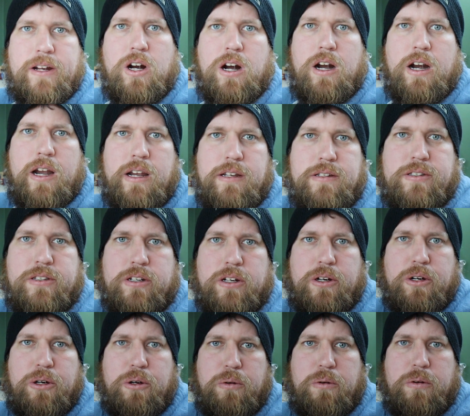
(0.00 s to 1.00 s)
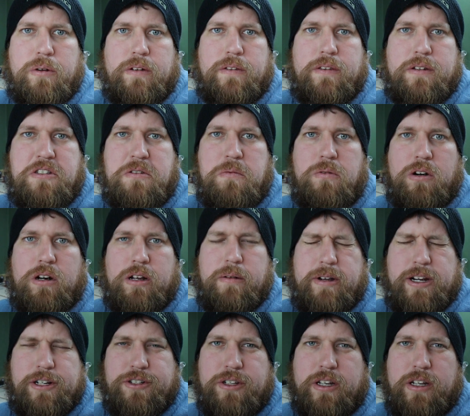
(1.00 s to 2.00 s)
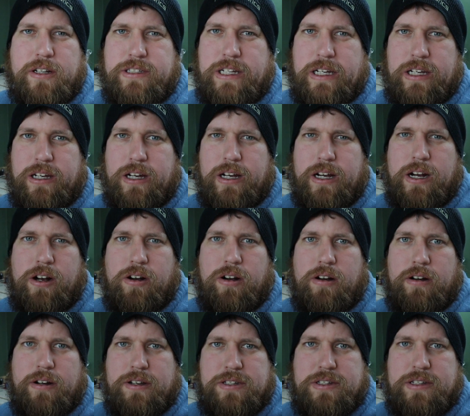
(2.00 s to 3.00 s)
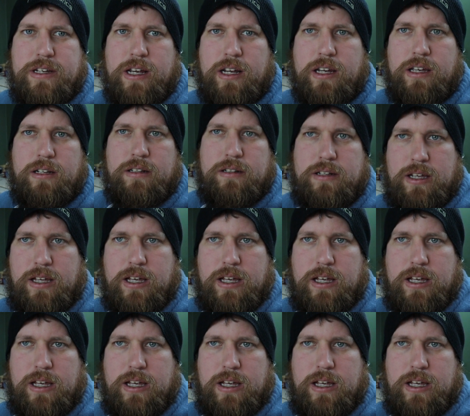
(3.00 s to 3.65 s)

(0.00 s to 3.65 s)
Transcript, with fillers: All right, so this morning I'm actually going to take you out here in a second.